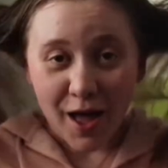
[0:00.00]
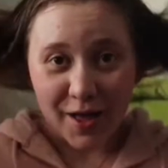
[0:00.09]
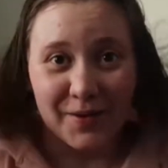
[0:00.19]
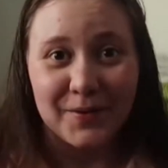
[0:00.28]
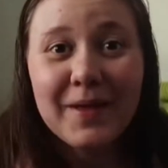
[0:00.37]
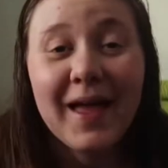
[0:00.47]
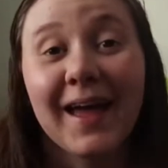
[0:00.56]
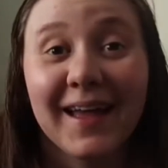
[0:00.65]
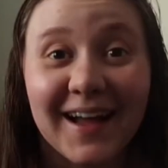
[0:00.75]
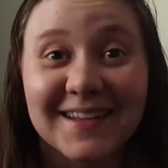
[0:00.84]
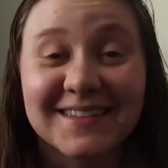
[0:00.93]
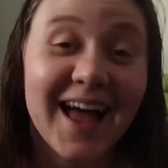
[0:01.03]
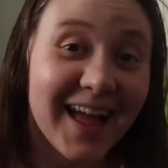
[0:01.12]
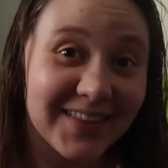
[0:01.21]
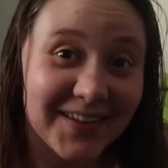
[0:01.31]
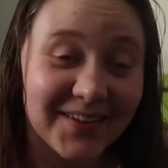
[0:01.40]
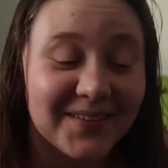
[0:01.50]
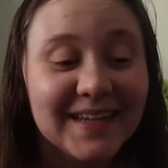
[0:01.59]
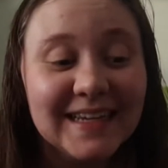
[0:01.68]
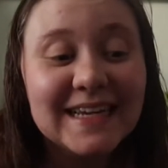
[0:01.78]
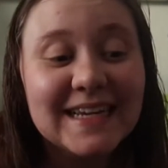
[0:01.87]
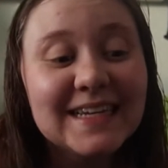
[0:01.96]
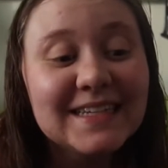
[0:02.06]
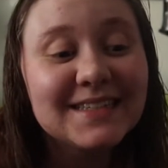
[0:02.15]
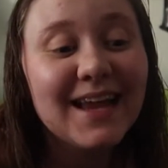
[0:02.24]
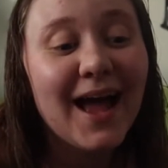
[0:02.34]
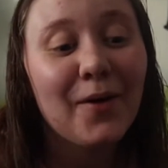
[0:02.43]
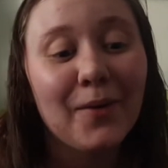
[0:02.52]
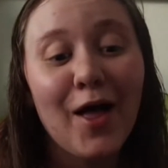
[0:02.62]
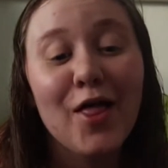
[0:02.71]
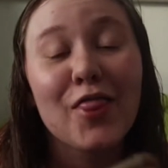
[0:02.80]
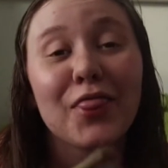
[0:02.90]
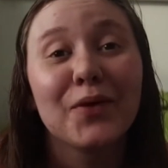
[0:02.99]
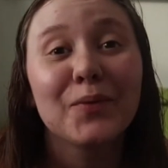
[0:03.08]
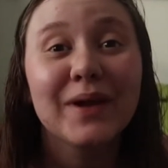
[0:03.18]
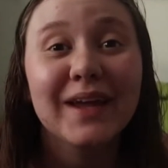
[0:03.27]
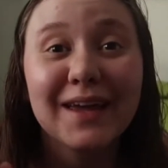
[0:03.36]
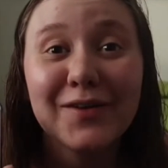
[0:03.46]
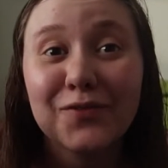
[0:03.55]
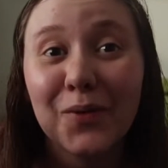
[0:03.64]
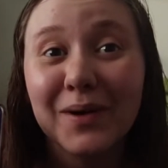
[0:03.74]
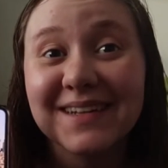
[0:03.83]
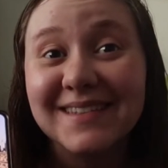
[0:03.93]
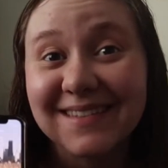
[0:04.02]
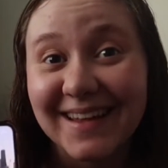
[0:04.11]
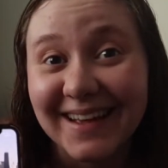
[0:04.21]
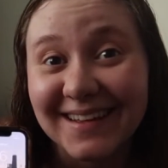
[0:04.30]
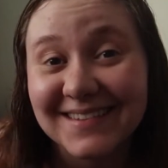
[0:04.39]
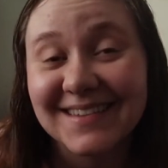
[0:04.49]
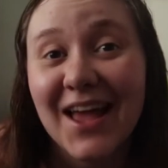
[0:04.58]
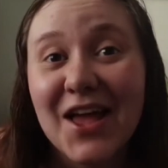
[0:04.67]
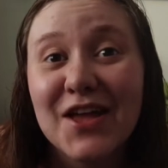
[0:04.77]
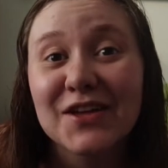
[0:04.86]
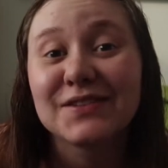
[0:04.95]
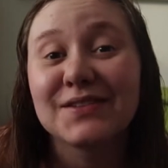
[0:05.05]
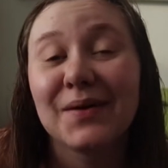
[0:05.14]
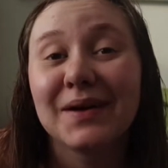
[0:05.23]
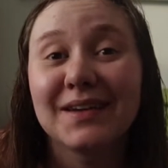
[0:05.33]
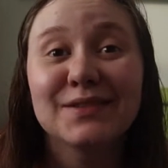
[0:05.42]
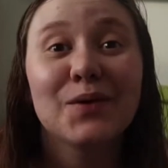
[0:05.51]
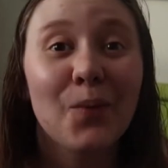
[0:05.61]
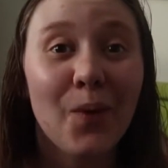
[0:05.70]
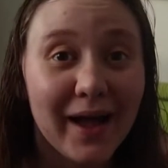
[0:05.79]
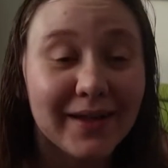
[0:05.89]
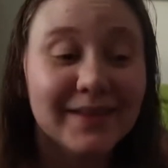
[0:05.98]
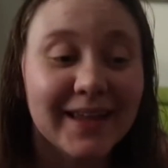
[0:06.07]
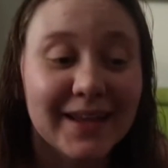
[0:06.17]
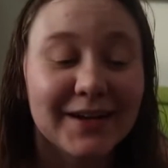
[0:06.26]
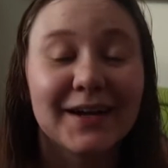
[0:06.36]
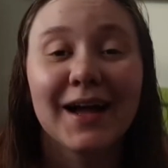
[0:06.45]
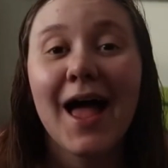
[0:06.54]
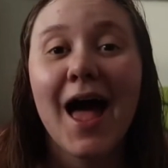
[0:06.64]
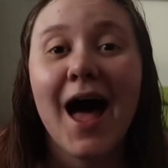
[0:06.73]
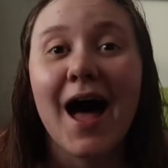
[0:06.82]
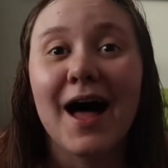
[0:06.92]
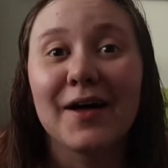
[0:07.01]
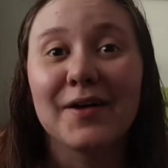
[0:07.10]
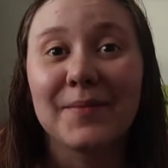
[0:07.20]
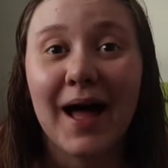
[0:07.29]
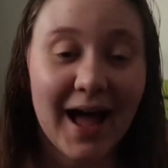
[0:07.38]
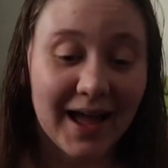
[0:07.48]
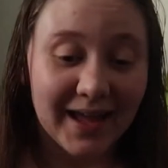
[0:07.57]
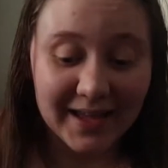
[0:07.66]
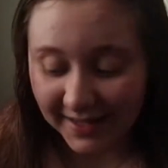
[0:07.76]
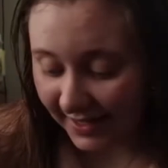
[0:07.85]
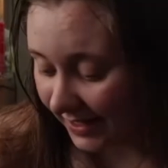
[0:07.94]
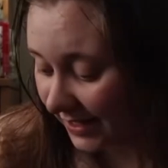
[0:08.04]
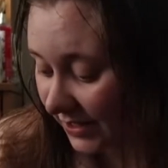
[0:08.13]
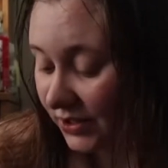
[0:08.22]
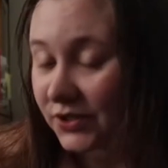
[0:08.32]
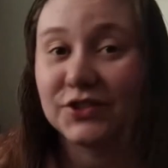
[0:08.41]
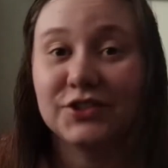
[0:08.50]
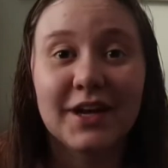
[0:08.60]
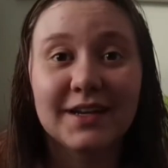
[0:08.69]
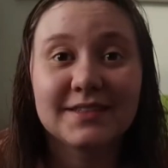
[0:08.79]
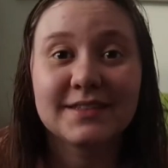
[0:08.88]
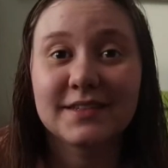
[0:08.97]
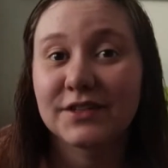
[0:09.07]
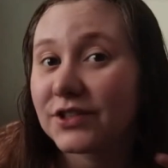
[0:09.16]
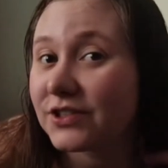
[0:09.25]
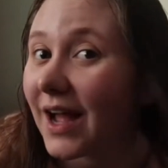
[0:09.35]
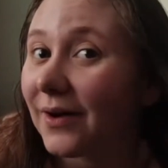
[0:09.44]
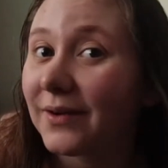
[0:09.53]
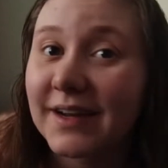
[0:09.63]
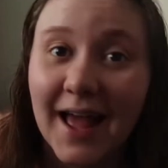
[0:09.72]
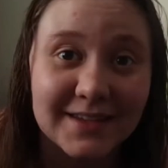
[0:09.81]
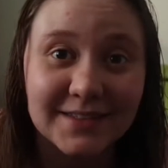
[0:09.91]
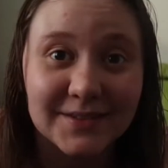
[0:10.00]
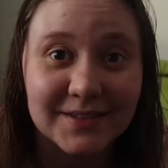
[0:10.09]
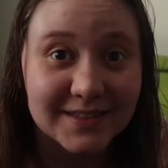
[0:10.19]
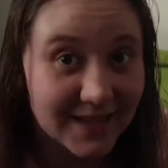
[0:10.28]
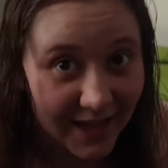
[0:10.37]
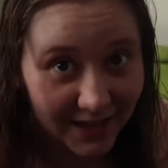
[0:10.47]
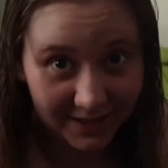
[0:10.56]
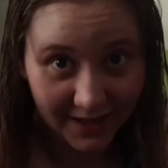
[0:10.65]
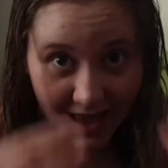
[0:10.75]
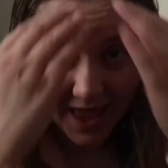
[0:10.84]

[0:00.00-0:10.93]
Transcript: Okay guys, hello. It is now 3:46, so it is a while later. I just showered, as you can tell,